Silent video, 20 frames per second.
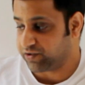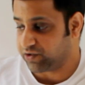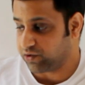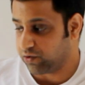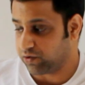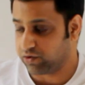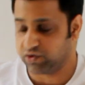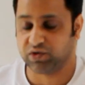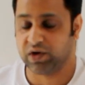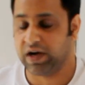
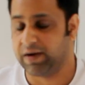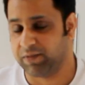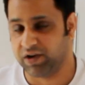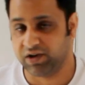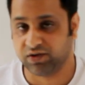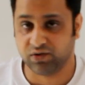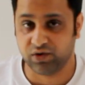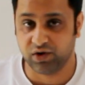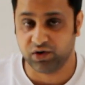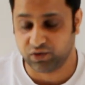zone. So I'm
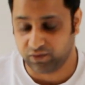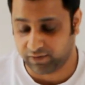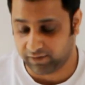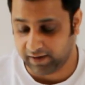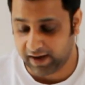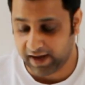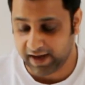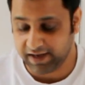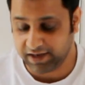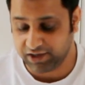not going to
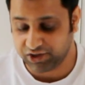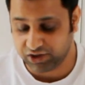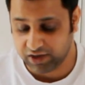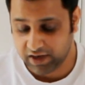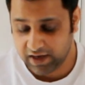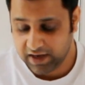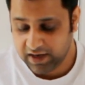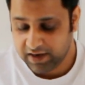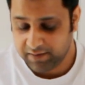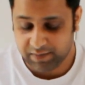fly it,
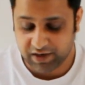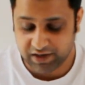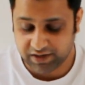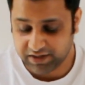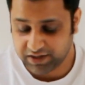but